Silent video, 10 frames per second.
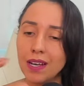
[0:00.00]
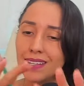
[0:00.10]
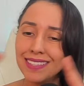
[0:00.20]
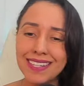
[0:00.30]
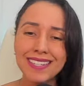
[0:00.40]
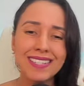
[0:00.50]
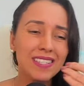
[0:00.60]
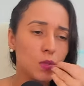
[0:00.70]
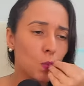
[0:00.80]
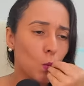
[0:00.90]
This
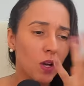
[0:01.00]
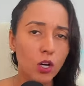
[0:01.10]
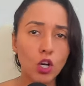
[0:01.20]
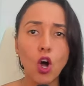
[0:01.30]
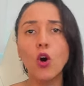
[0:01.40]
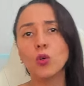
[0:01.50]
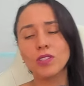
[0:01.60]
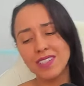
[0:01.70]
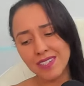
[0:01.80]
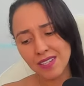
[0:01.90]
is
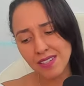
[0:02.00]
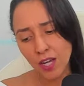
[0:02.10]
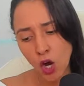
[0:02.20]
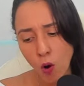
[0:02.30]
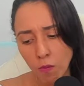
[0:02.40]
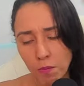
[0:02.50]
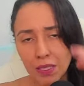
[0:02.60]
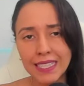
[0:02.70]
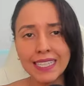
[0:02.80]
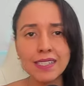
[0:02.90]
gold. This is a
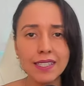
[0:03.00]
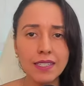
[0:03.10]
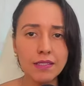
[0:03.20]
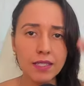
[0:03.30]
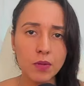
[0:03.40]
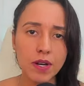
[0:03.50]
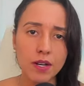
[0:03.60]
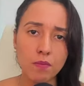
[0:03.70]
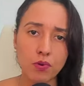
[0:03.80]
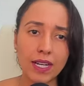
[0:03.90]
complete
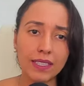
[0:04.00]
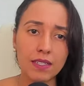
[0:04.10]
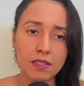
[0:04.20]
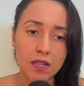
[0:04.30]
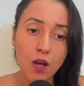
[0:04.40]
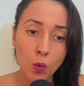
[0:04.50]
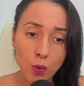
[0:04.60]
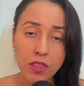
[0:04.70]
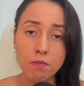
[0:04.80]
integrated practice with a